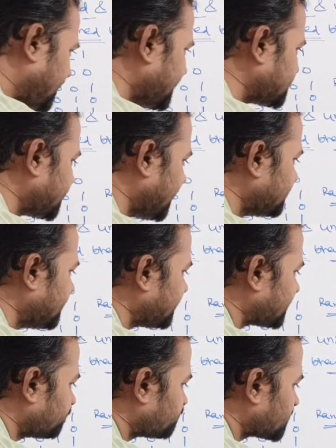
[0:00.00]
can say
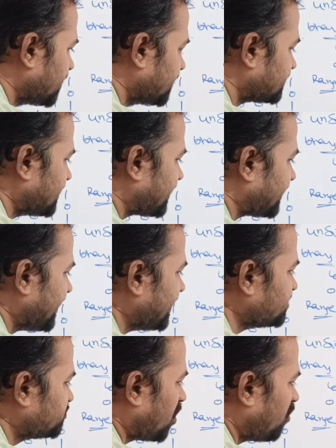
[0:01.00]
that the
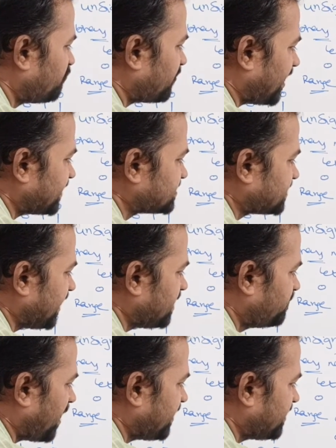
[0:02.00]
range of
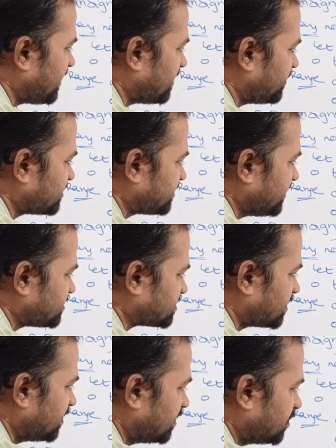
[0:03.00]
unsigned binary numbers
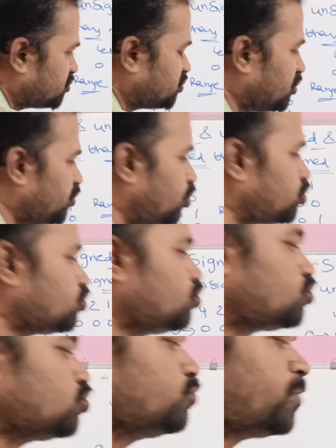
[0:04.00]
is 0
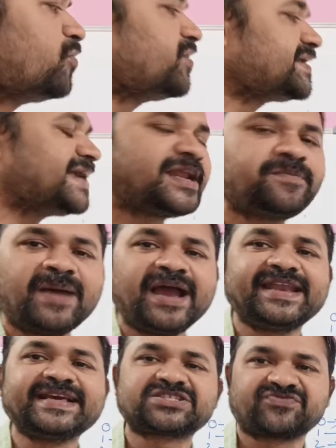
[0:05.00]
to 2 power n
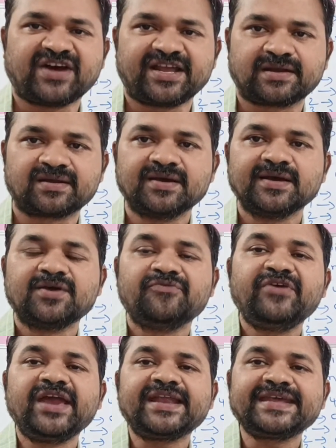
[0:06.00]
minus 1,
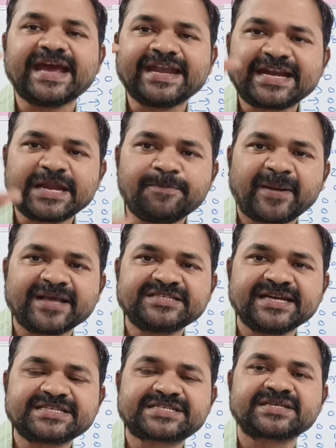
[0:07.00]
where n
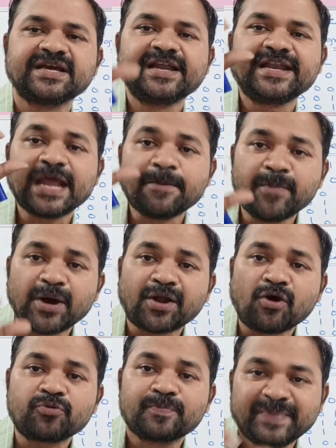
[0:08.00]
represents number
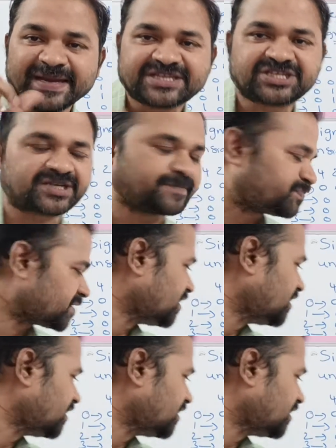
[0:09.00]
of bits.